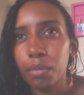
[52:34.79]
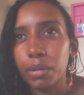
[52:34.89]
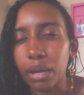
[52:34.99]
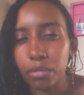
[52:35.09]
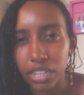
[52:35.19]

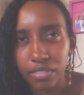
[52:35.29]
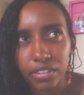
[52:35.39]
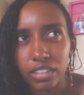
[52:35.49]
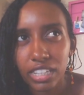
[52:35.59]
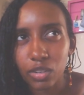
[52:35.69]
but I'm
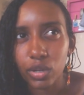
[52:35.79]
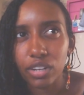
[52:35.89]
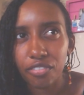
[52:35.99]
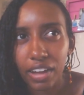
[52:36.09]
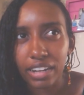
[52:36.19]
definitely going
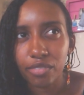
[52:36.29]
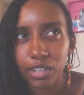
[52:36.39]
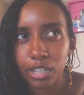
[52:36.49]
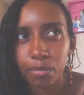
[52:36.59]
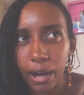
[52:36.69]
to find a
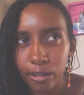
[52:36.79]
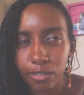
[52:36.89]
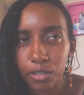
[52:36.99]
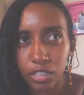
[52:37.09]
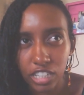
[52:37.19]
very
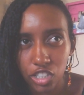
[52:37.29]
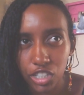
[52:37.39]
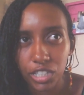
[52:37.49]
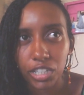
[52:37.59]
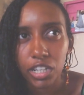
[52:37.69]
powerful
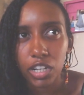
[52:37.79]
teacher